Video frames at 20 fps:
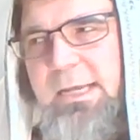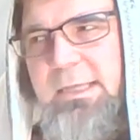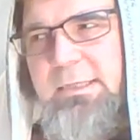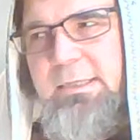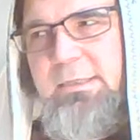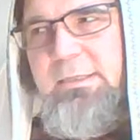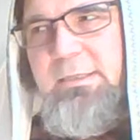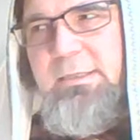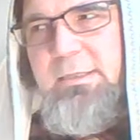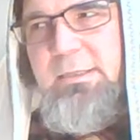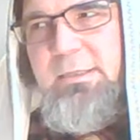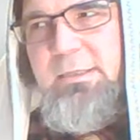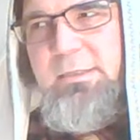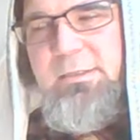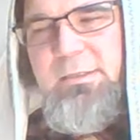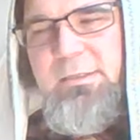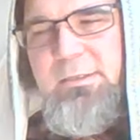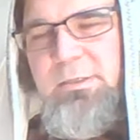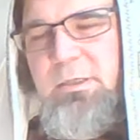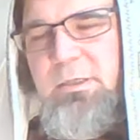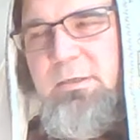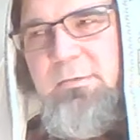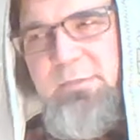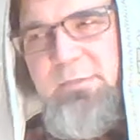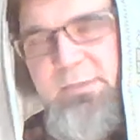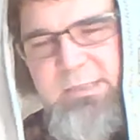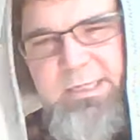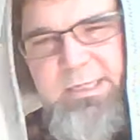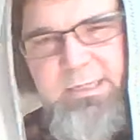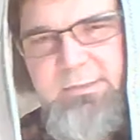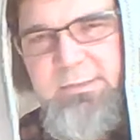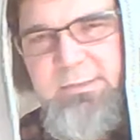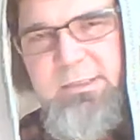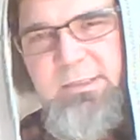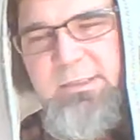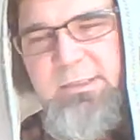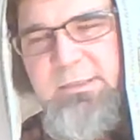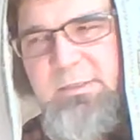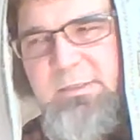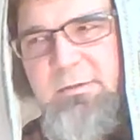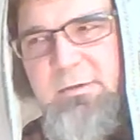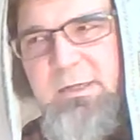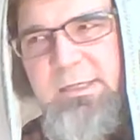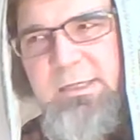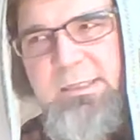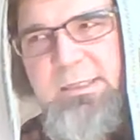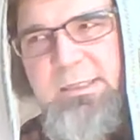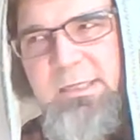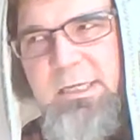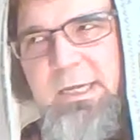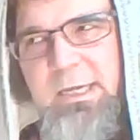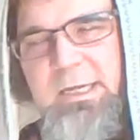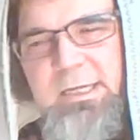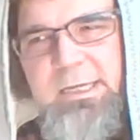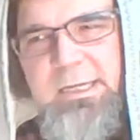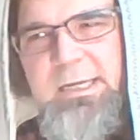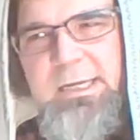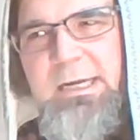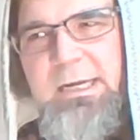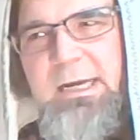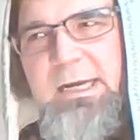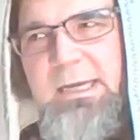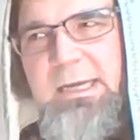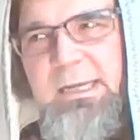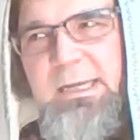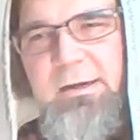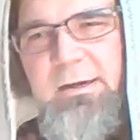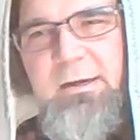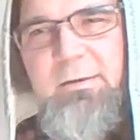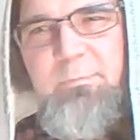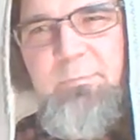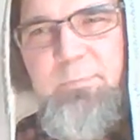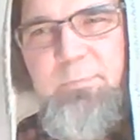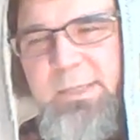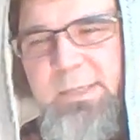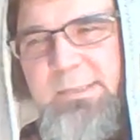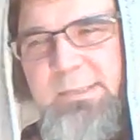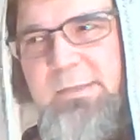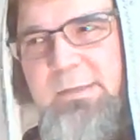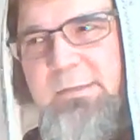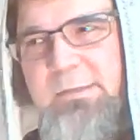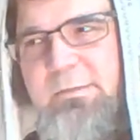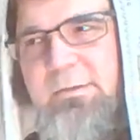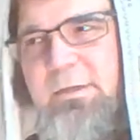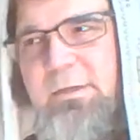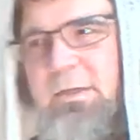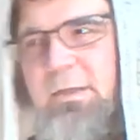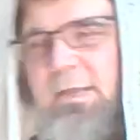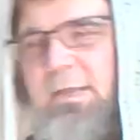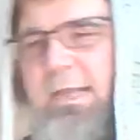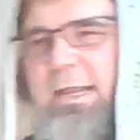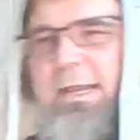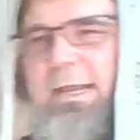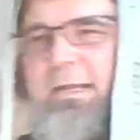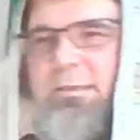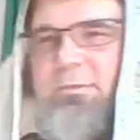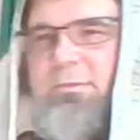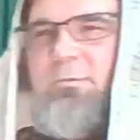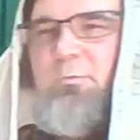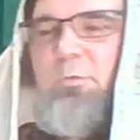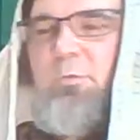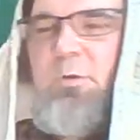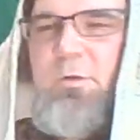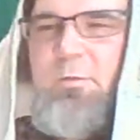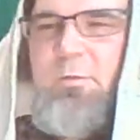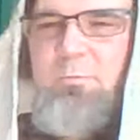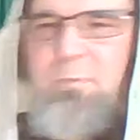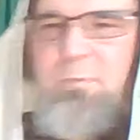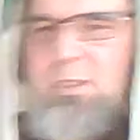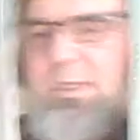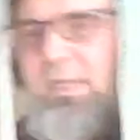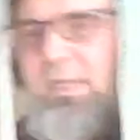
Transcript: You, just show Satan to the door. You, get out of here, you piece of worm.